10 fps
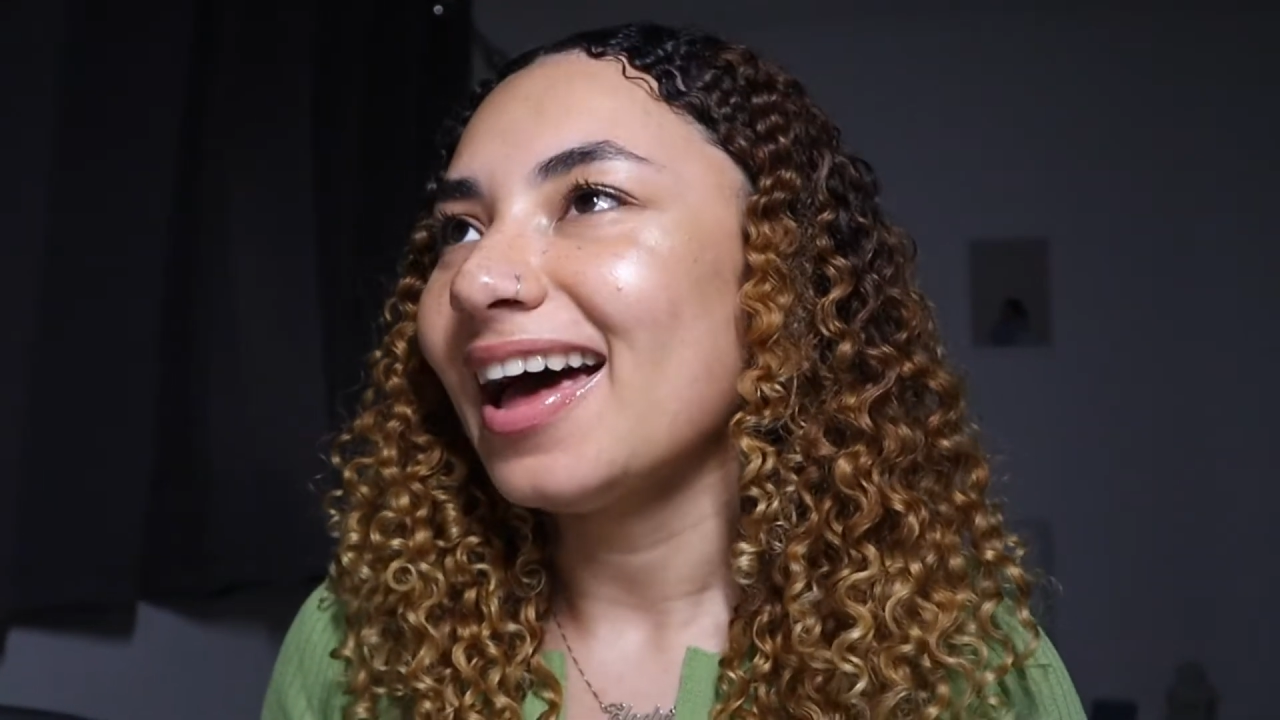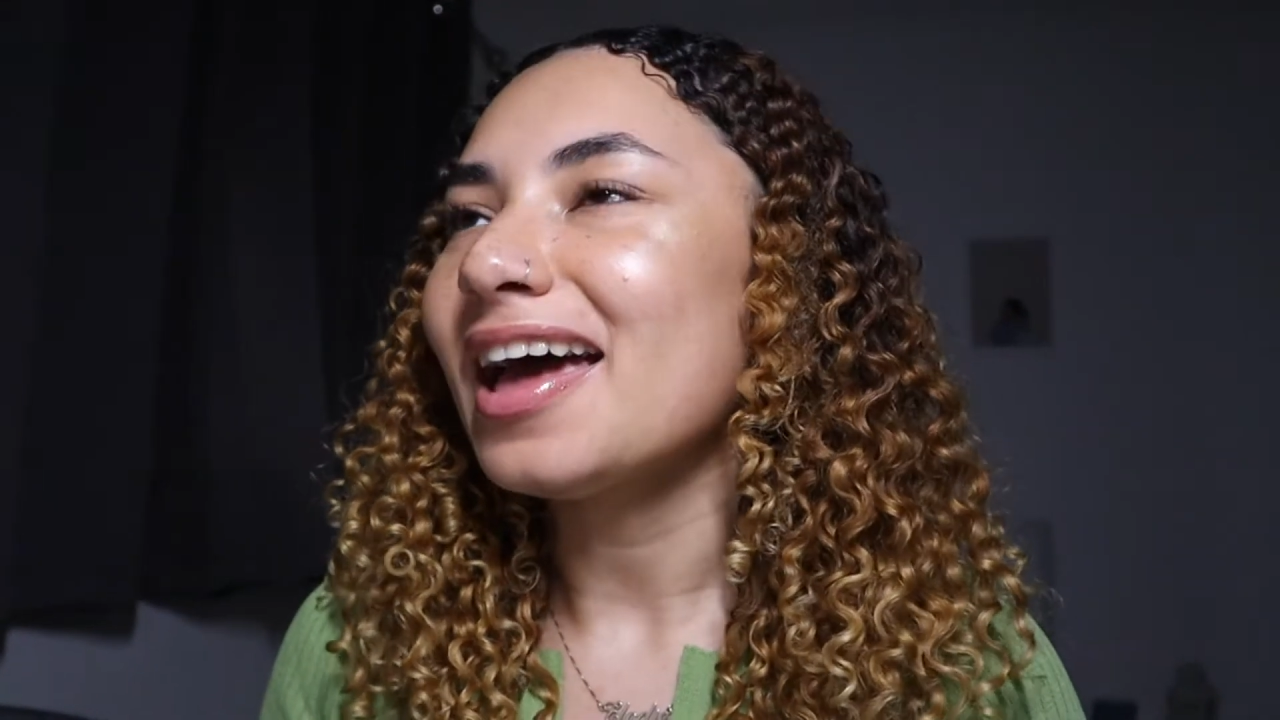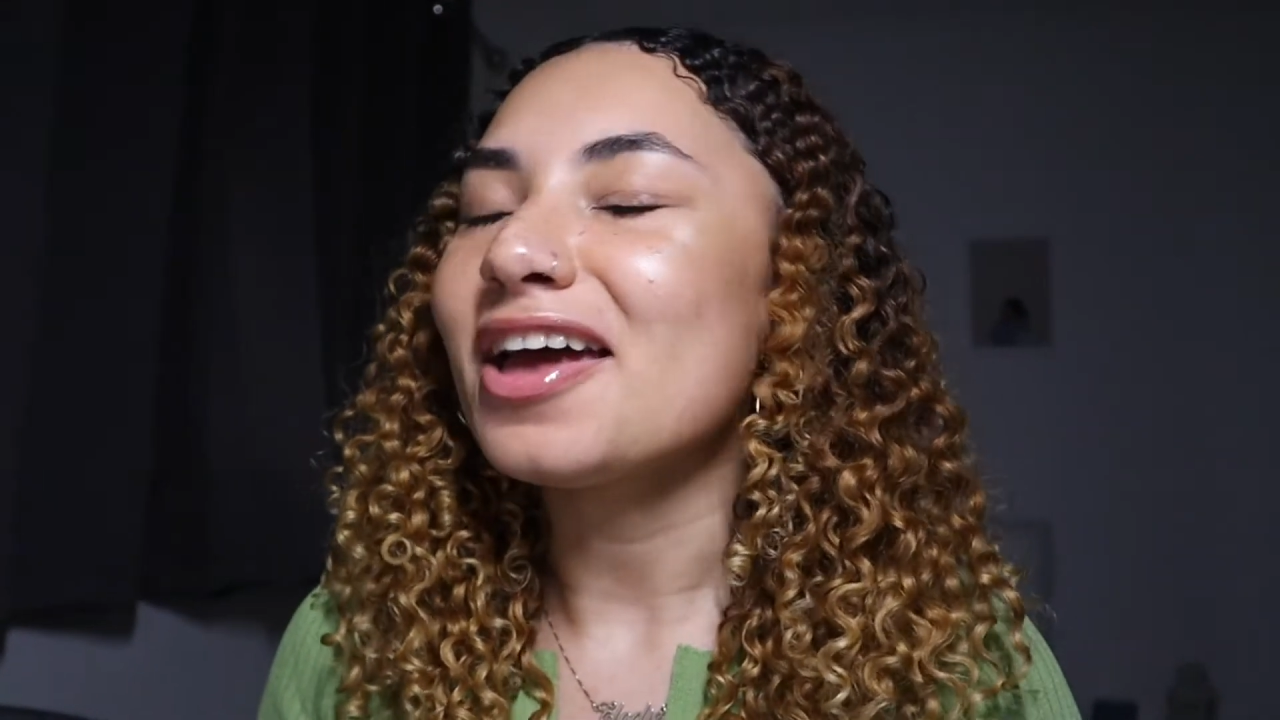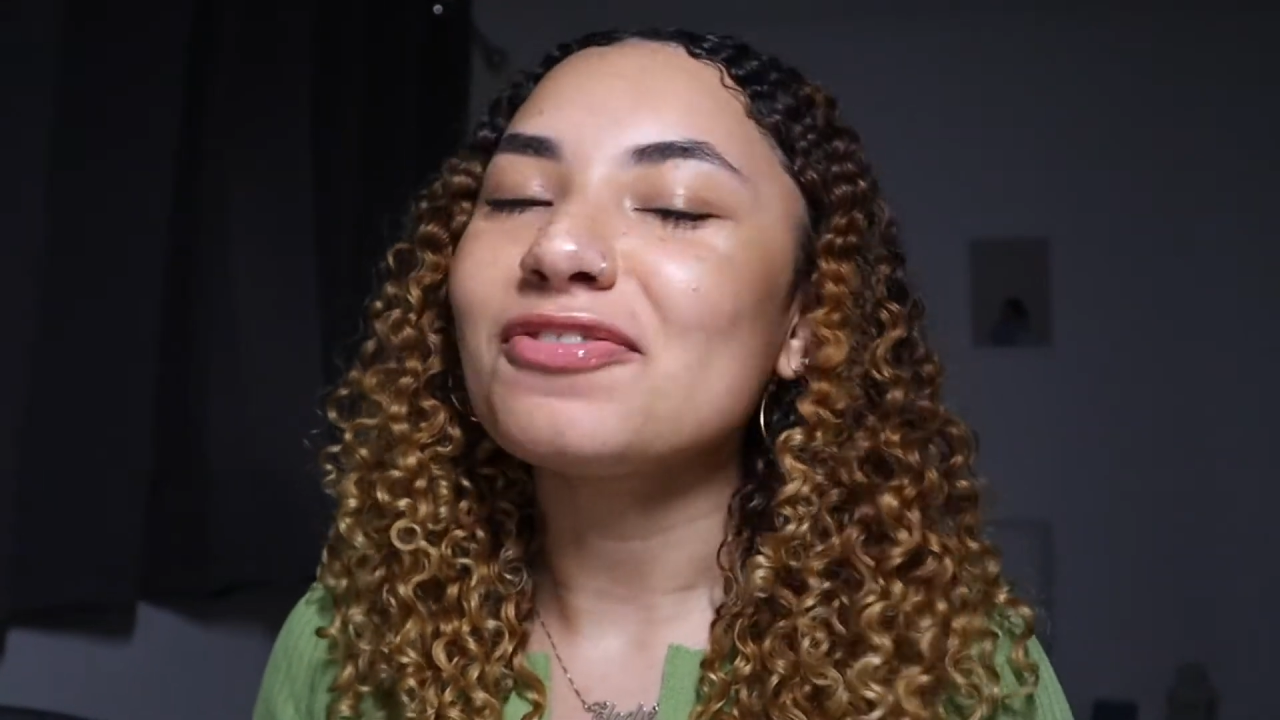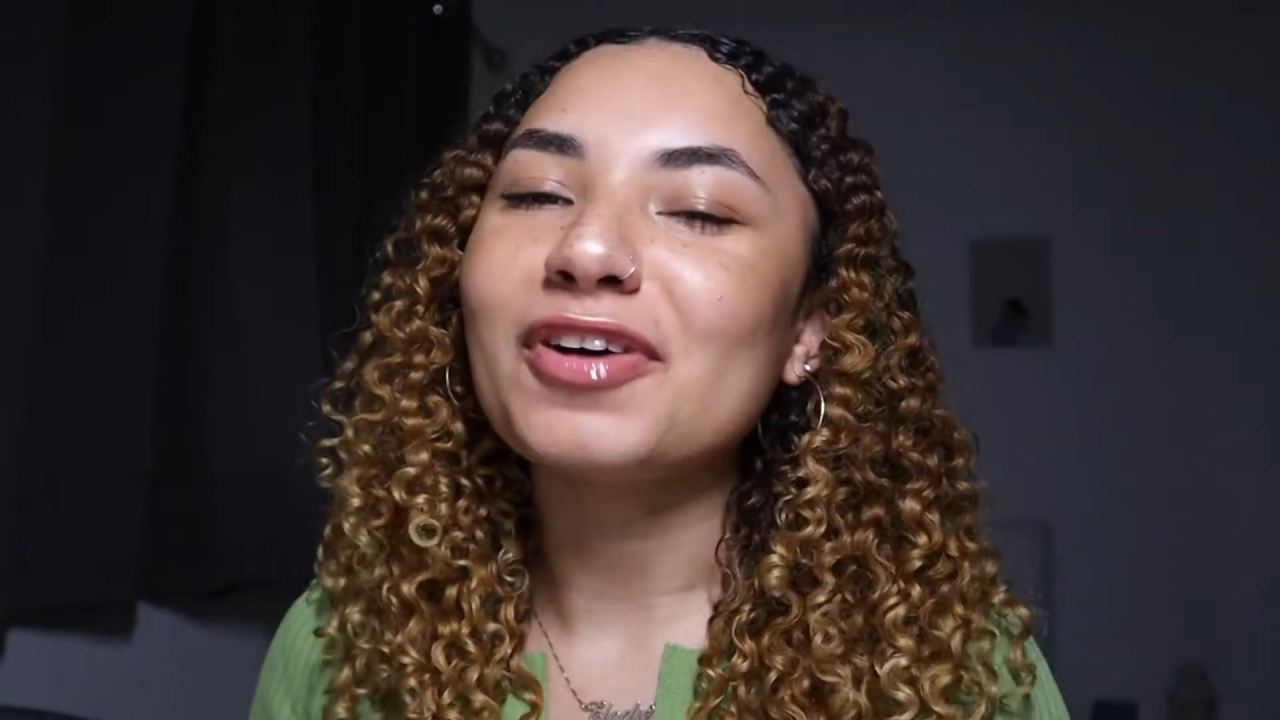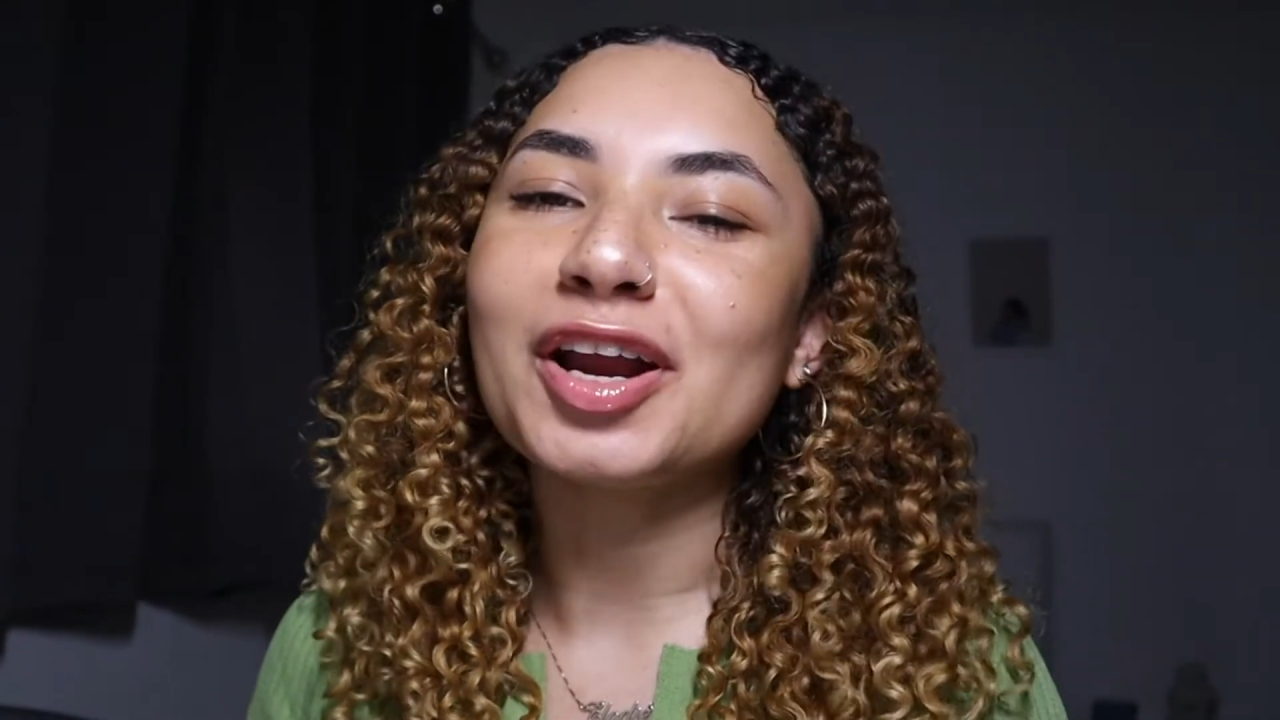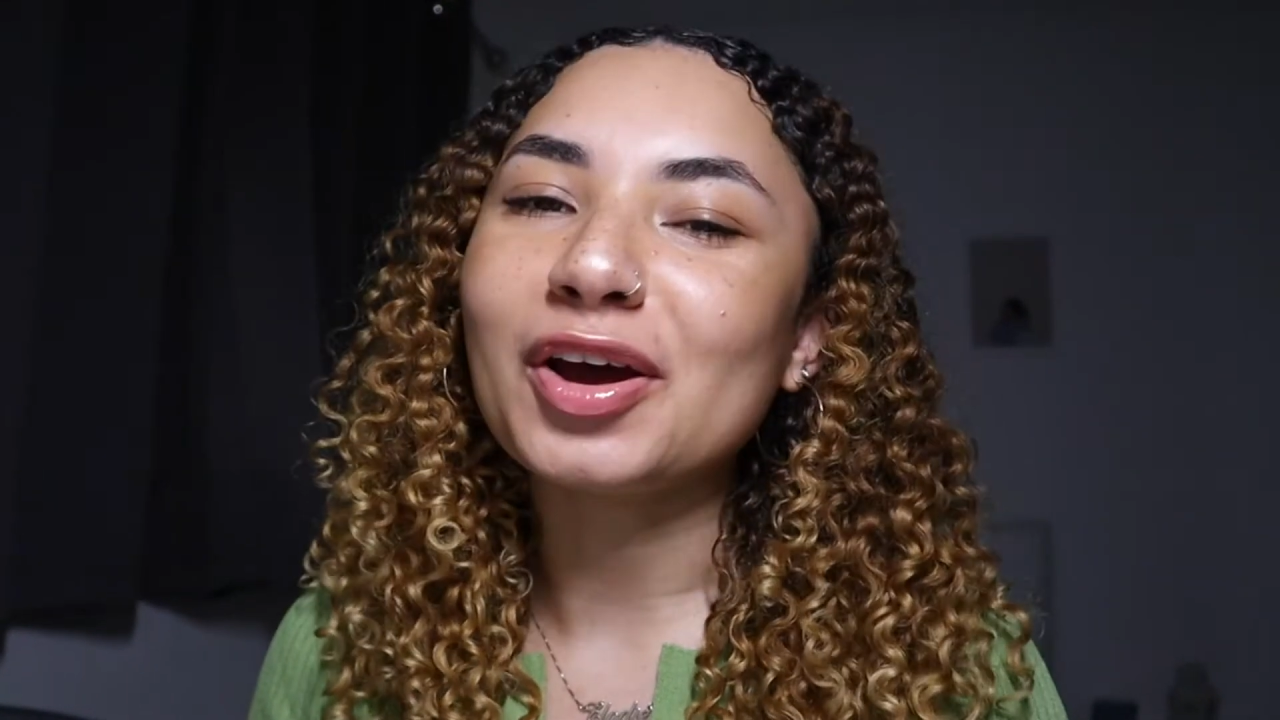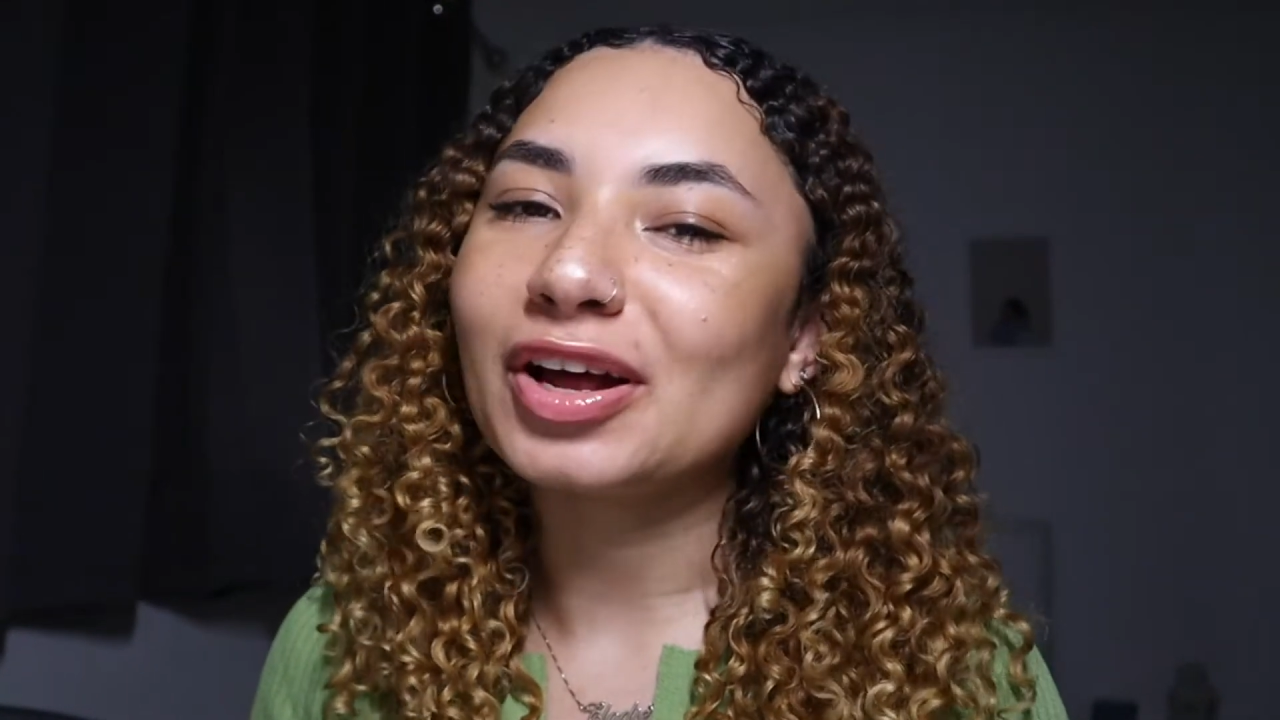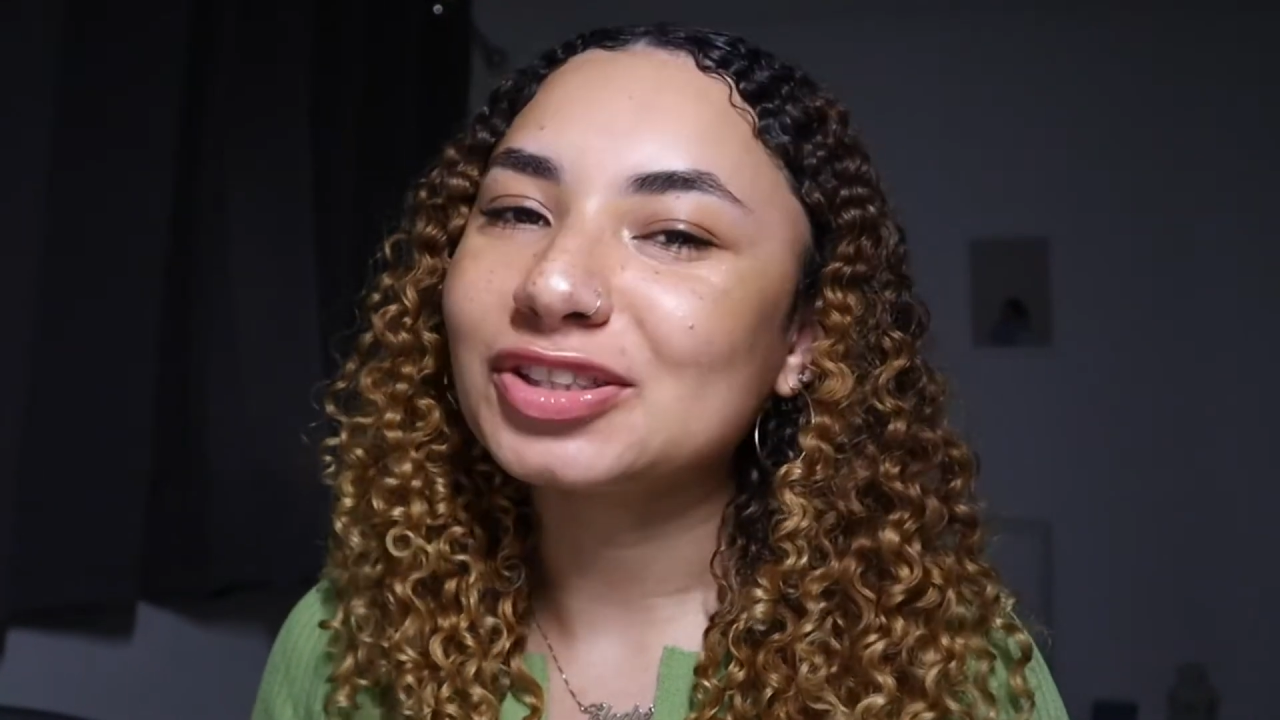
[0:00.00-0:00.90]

if I knew how